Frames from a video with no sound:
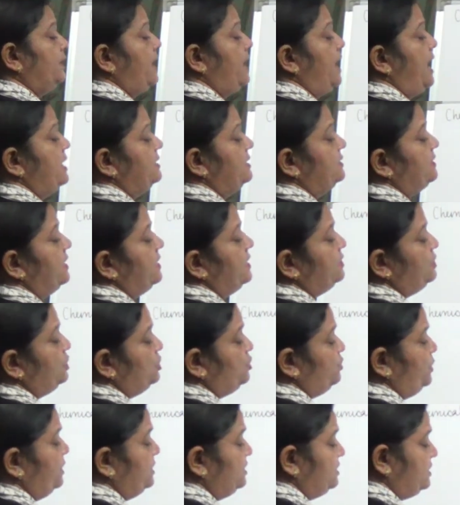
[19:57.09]
and 10 to
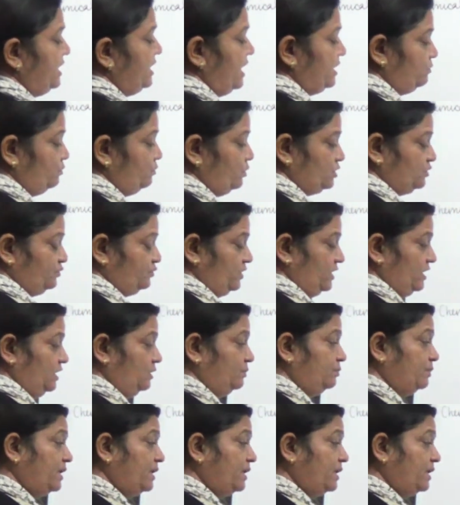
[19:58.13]
20 atmospheric